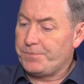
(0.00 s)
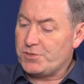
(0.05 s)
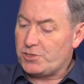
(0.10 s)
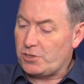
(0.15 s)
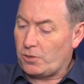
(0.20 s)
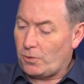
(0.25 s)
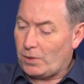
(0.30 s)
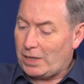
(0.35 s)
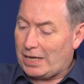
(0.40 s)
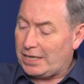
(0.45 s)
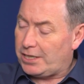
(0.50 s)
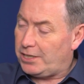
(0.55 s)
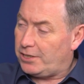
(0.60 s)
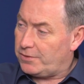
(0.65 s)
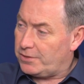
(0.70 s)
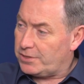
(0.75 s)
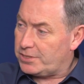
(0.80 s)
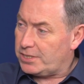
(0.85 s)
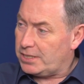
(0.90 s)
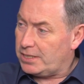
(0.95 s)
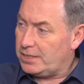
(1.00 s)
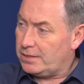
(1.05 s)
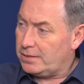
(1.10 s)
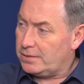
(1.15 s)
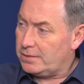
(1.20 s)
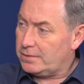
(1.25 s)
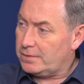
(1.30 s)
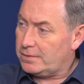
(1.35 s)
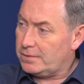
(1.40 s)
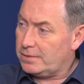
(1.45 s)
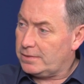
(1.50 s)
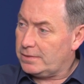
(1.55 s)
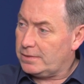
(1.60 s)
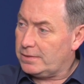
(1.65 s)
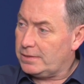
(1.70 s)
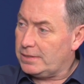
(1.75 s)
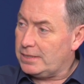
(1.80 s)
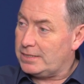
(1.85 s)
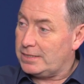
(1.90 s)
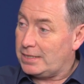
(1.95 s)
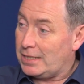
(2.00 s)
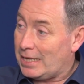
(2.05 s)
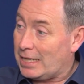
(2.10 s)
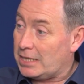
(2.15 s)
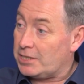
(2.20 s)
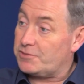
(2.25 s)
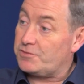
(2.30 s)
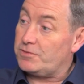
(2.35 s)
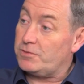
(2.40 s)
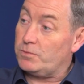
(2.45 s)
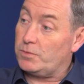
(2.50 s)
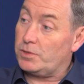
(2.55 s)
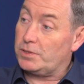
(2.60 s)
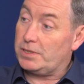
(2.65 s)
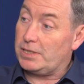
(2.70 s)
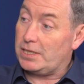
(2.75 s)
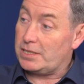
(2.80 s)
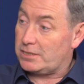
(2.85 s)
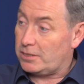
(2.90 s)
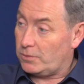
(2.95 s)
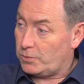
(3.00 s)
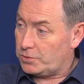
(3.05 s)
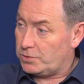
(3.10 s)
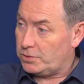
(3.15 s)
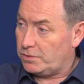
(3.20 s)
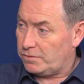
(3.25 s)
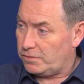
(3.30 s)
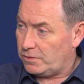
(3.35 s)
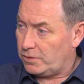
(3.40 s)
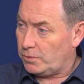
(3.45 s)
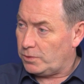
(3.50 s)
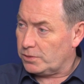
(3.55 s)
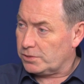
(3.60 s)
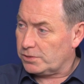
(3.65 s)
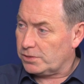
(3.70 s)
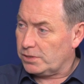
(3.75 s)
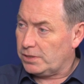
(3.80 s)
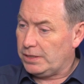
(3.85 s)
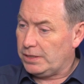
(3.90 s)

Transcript: So accuracy is enhanced from what the SI124 was.